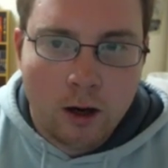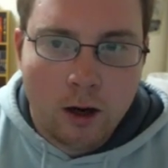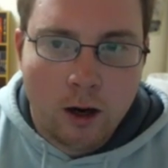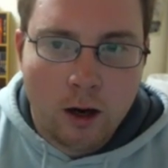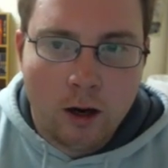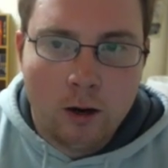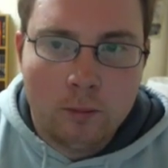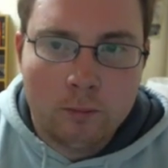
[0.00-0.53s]

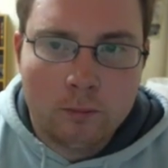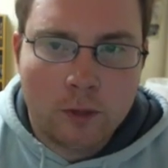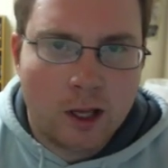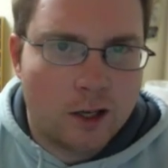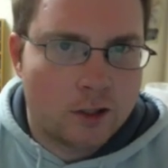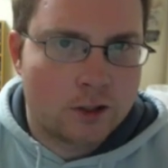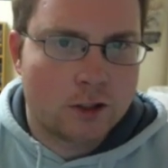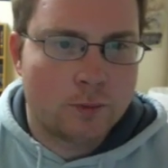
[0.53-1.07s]
And
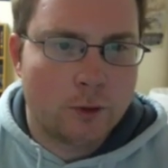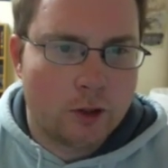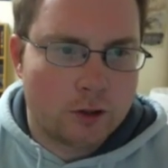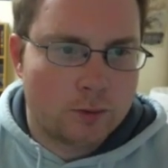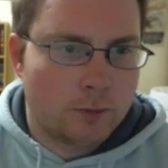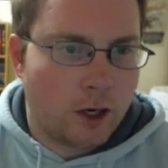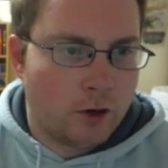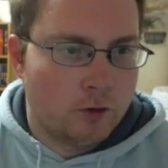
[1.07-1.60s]
it's just because
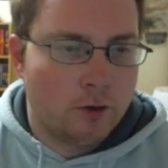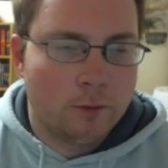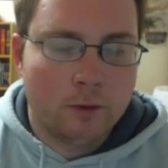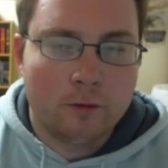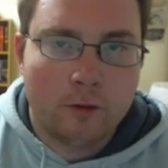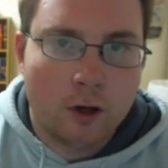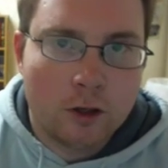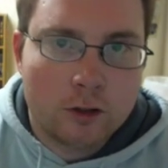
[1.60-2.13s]
my group
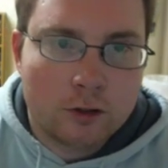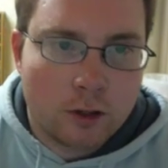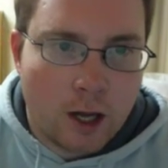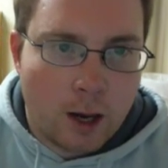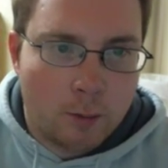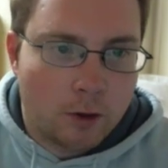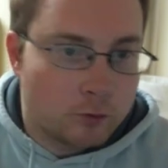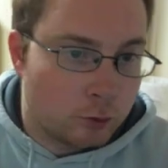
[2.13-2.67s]
have gotten into the
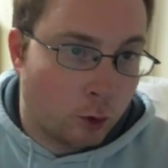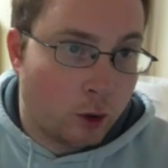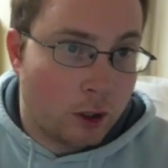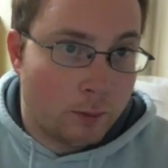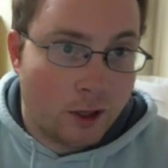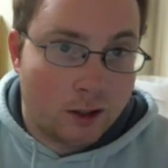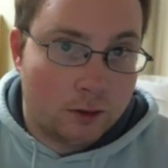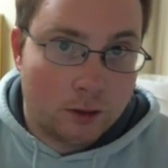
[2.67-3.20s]
habit of talking
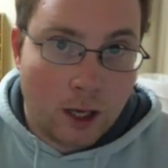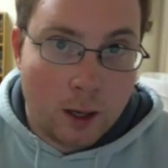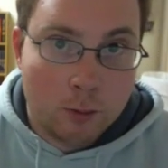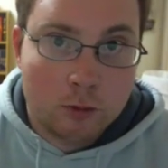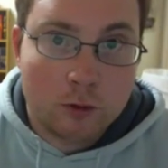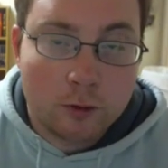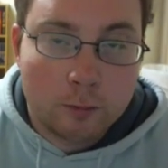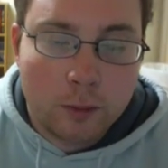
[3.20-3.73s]
about
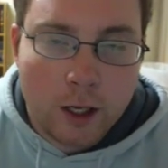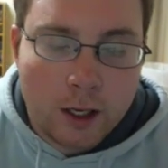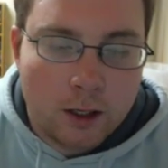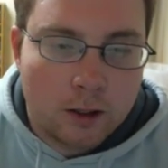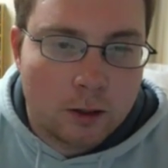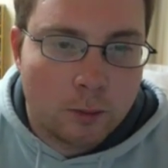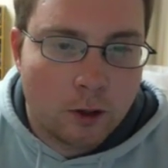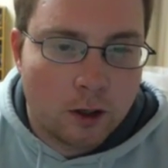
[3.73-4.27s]
games we've played
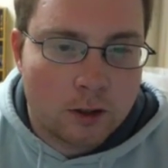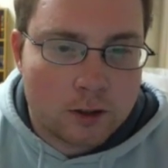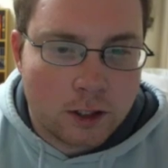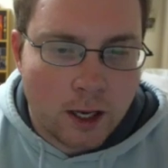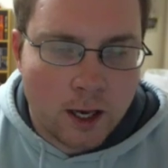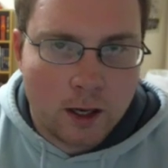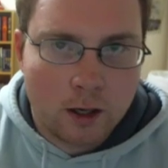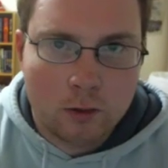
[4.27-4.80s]
in the past,
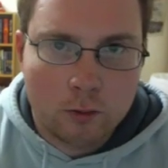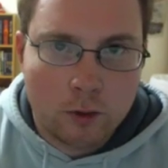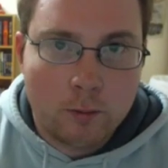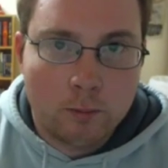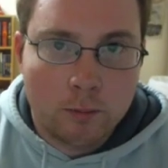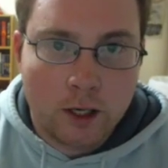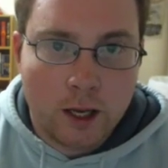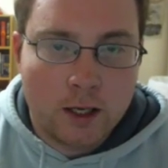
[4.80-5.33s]
and we
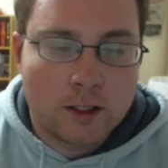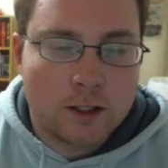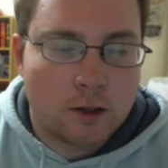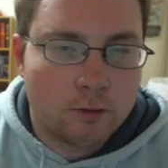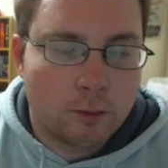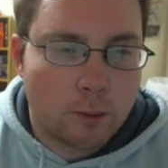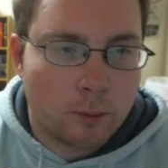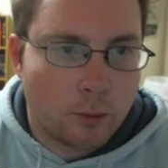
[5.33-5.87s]
played
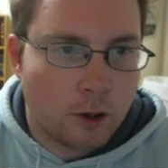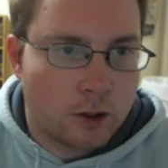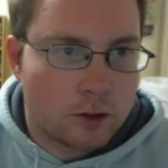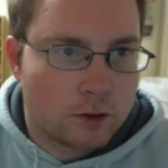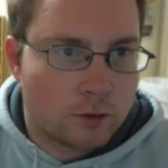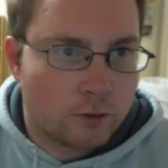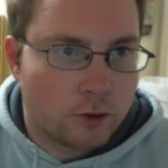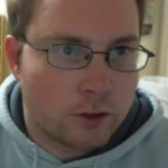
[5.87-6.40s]
Terraforming Mars
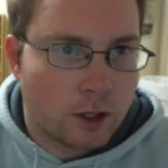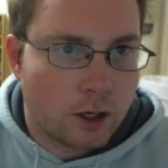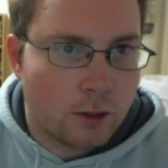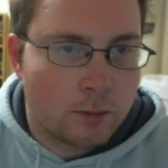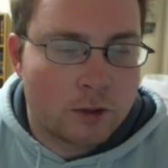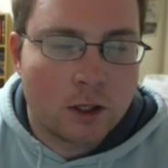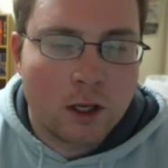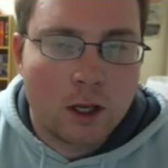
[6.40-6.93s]
a few
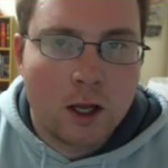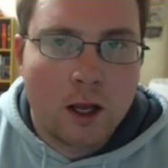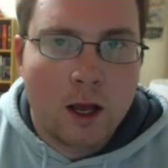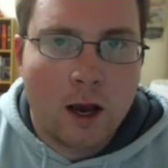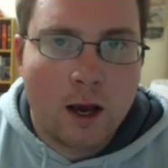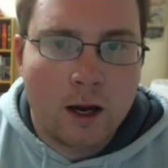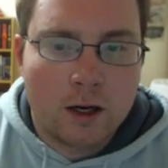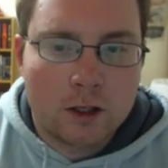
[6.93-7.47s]
times,
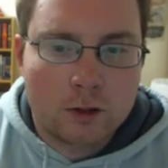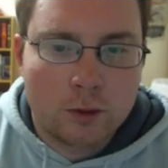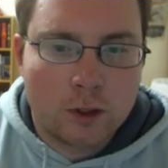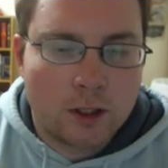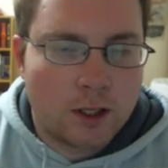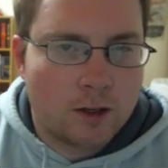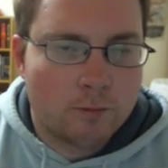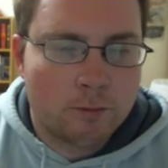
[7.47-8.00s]
and I just
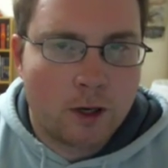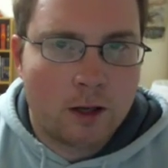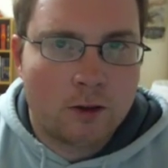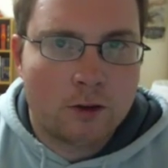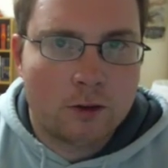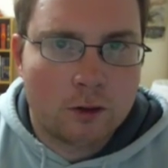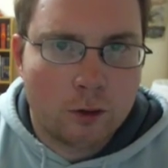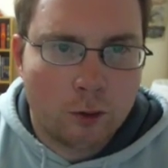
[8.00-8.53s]
wanted to give my
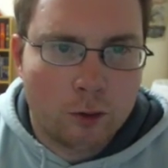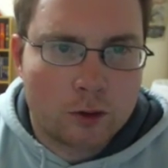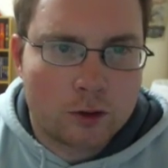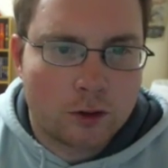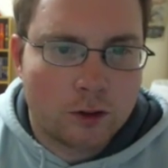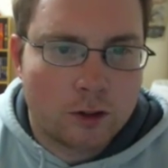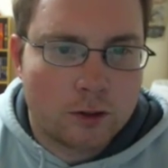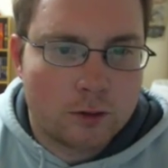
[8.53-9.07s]
thoughts
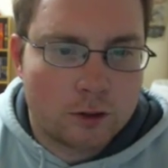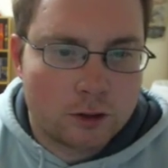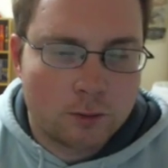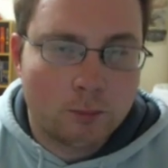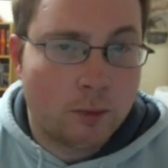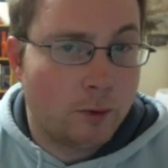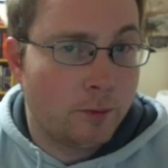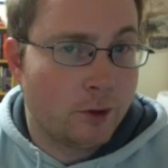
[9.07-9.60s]
on it
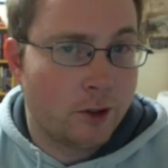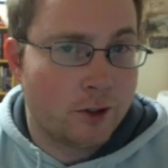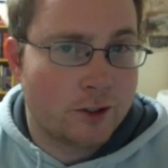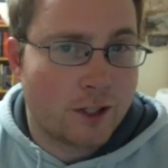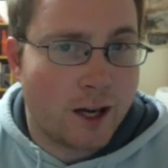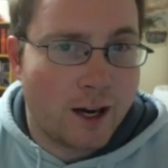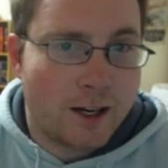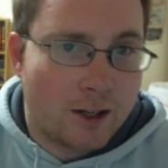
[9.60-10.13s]
simply because
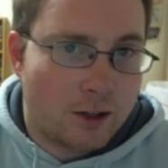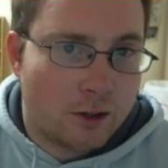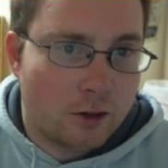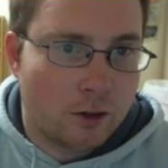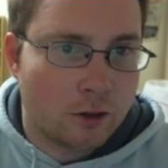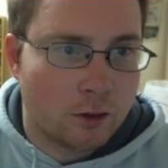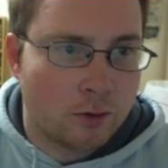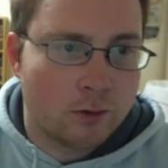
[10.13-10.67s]
I
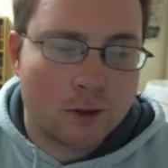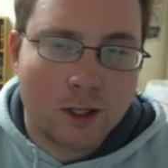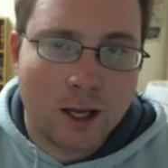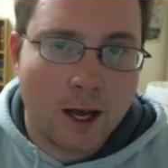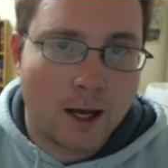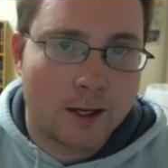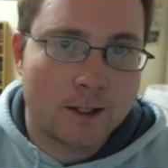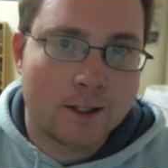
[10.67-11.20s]
don't
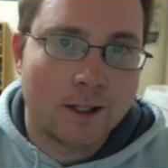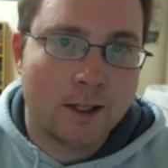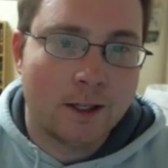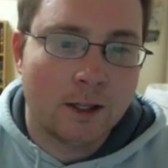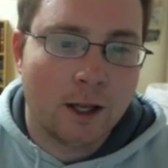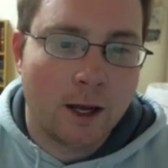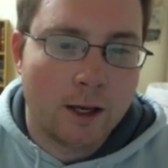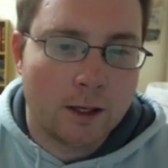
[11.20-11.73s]
actually
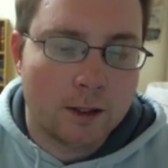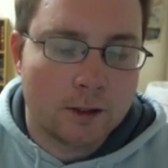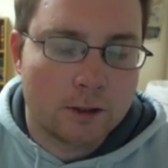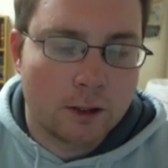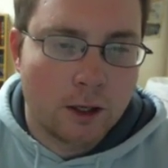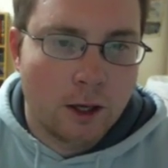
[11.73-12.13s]
like it.